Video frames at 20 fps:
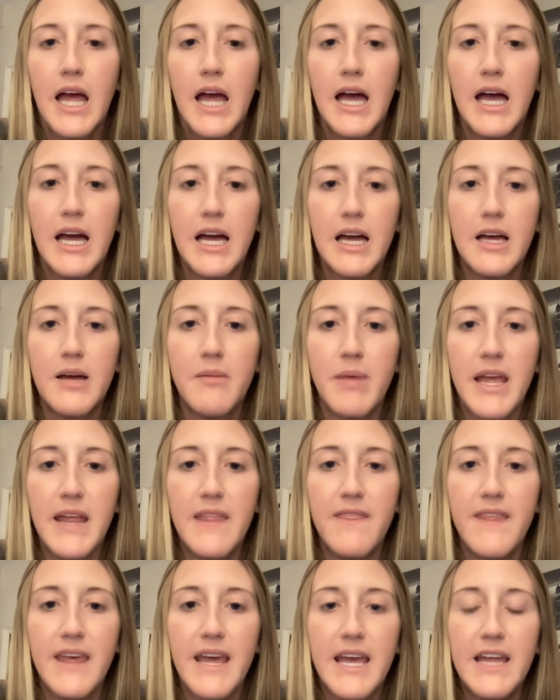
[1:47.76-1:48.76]

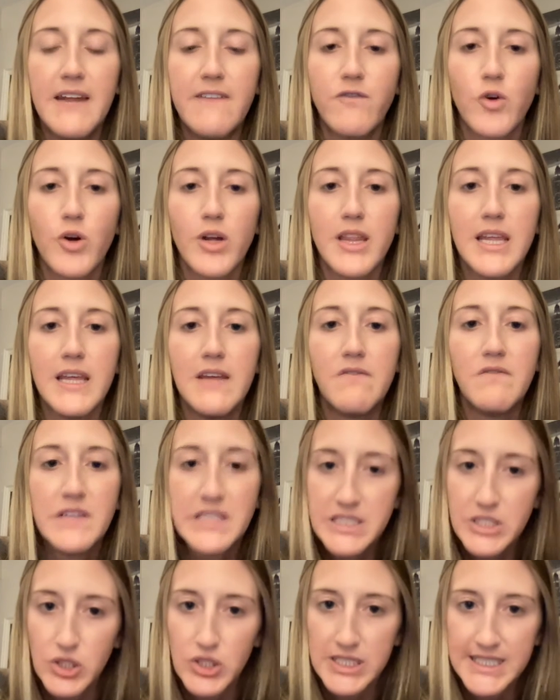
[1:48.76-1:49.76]
And then for the
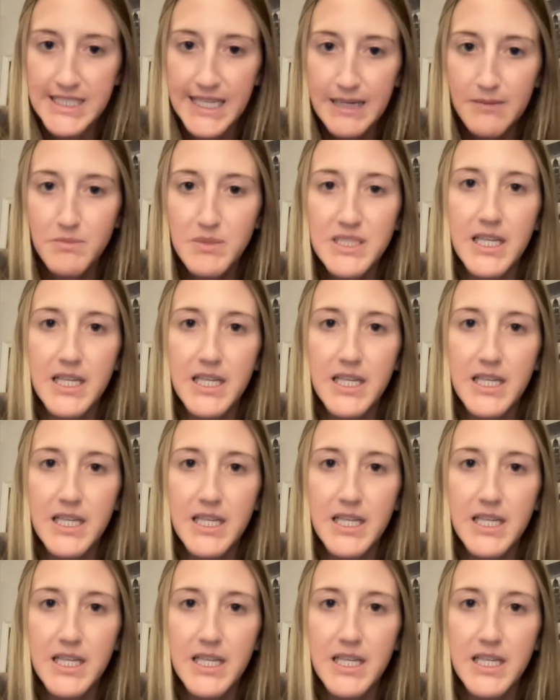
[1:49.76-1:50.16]
physical exam.